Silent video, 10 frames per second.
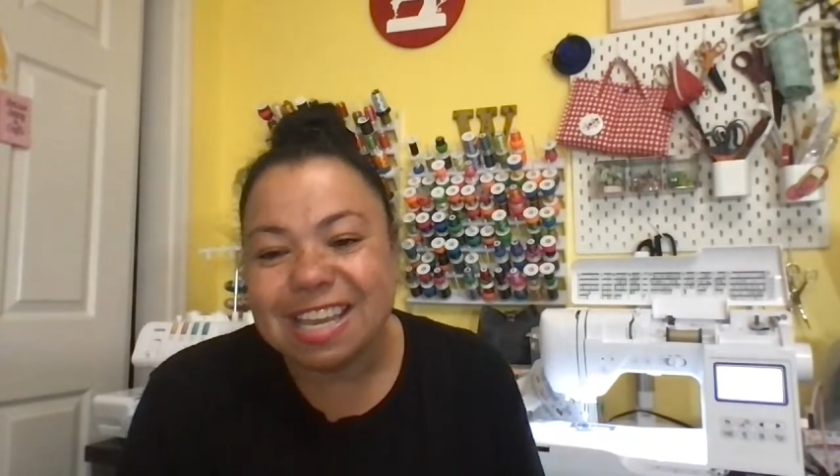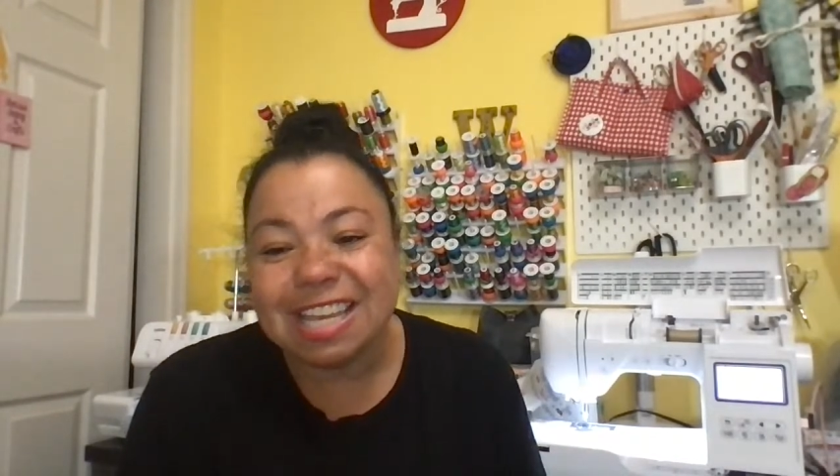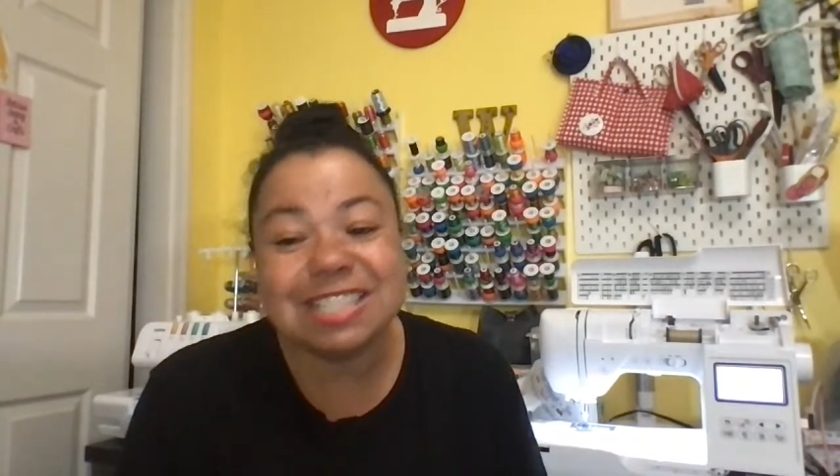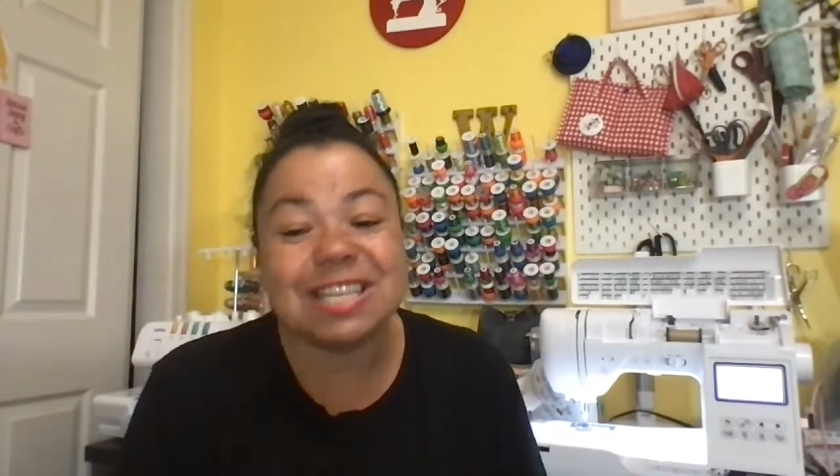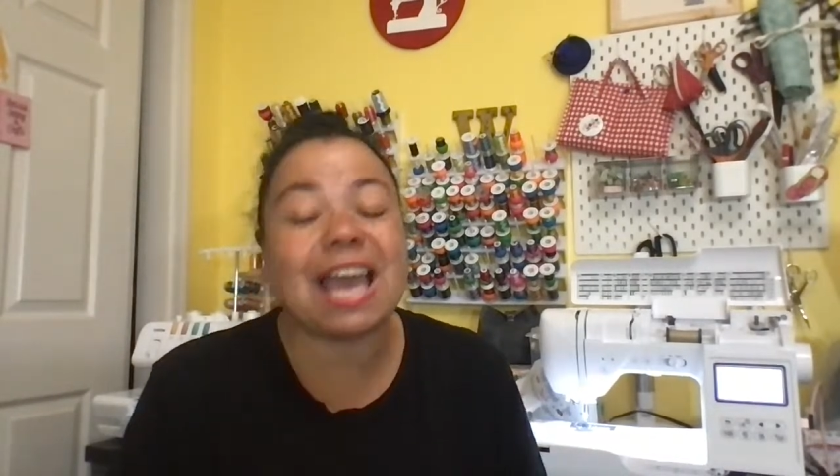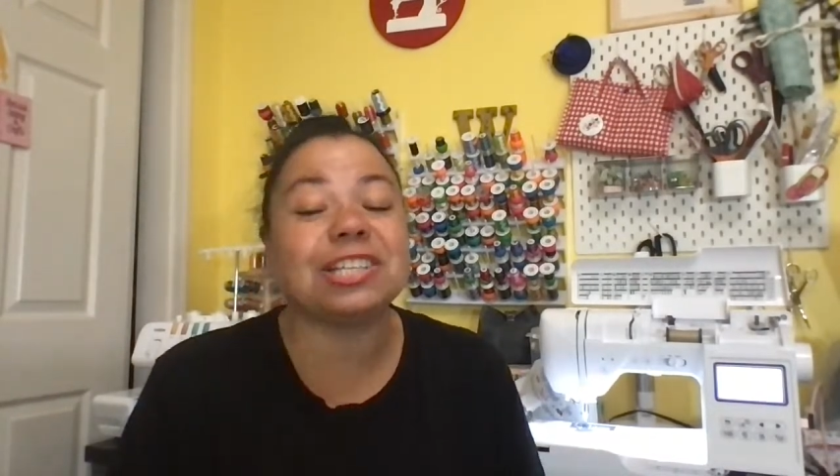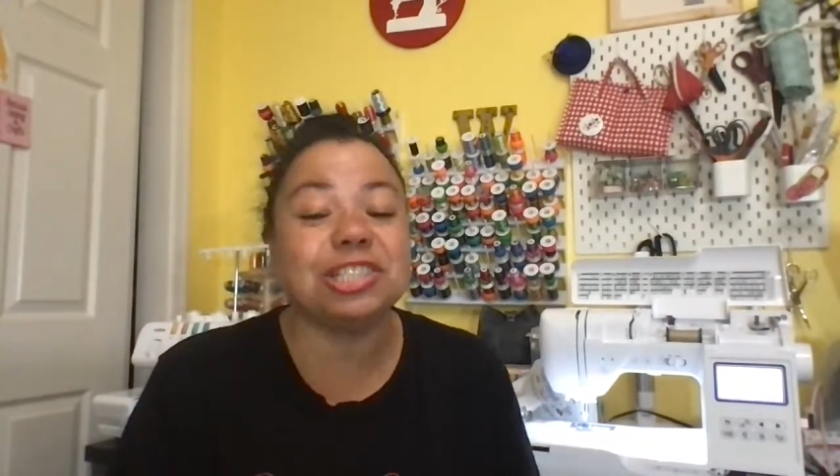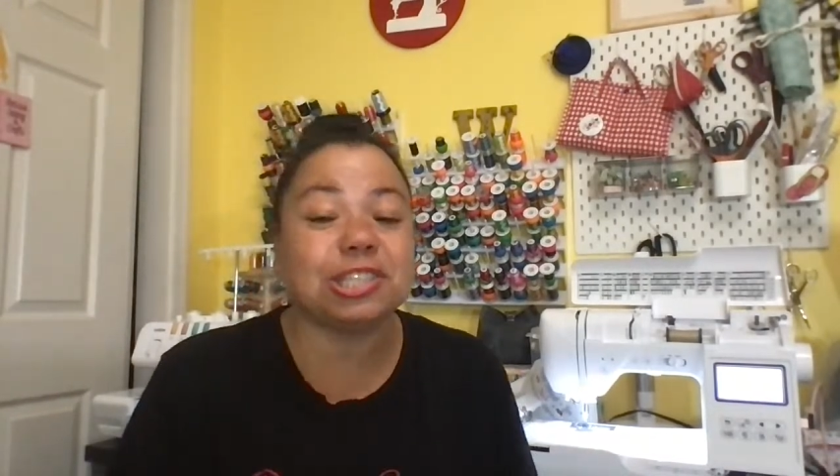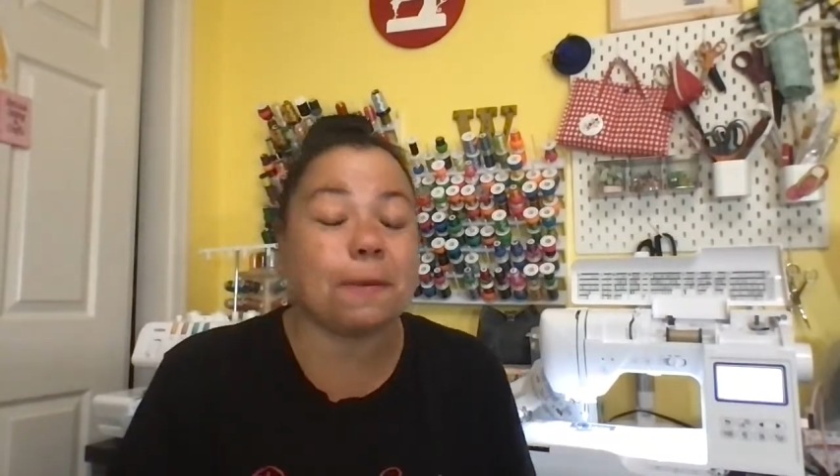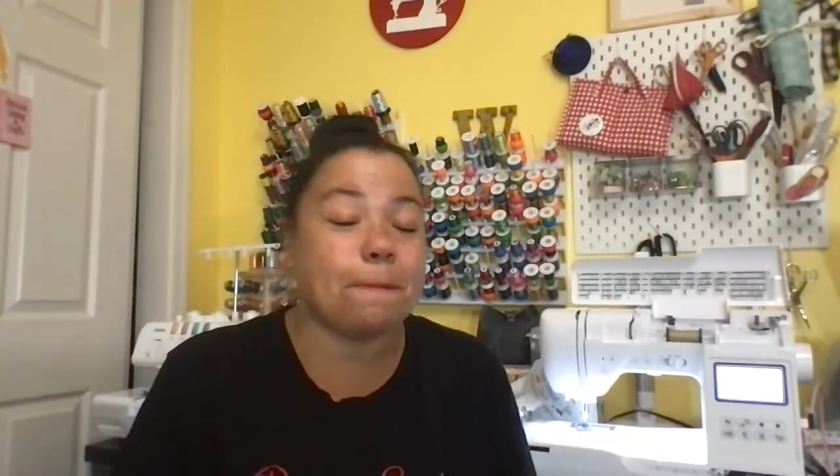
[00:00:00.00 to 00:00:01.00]
It's
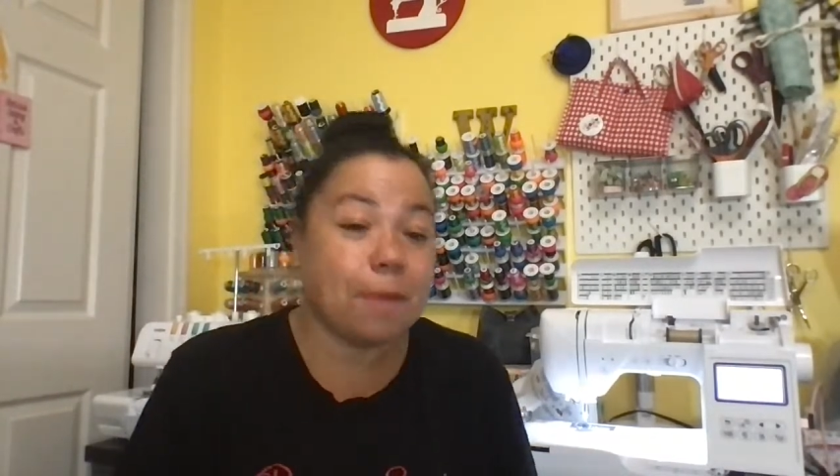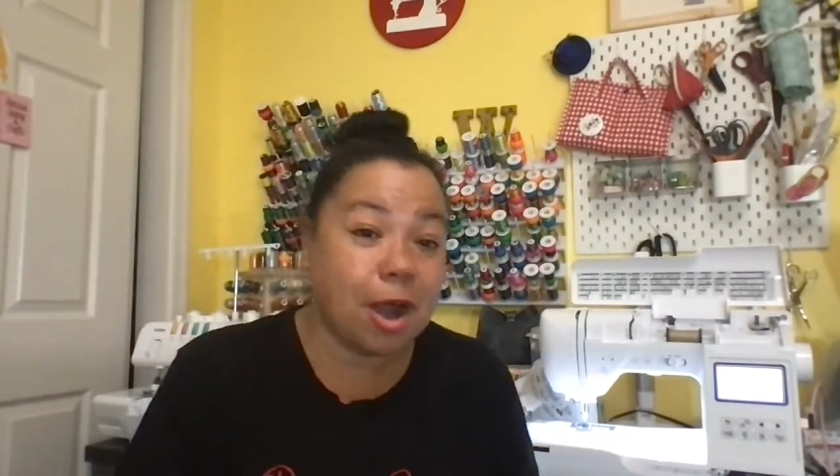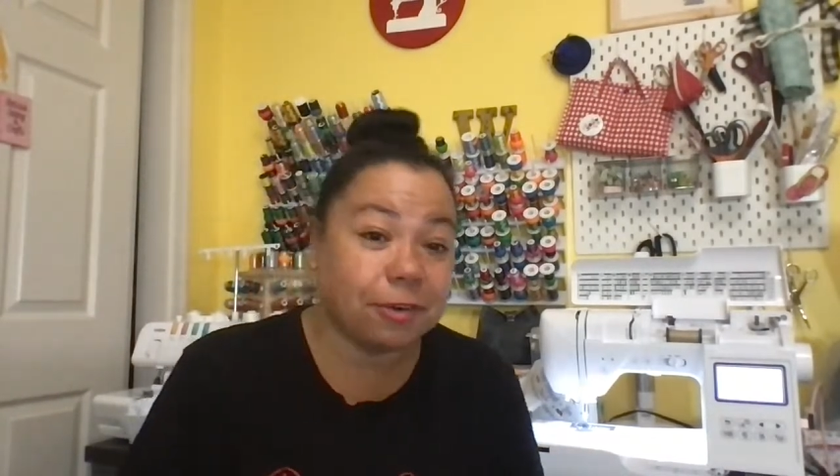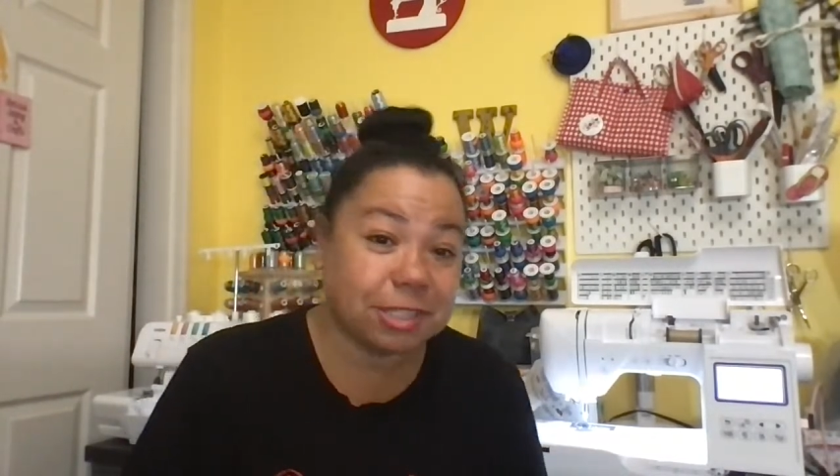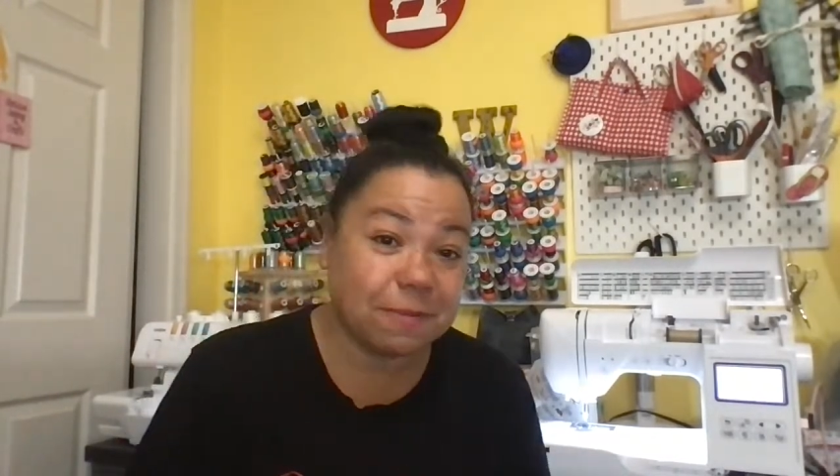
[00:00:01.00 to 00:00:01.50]
actually tomorrow.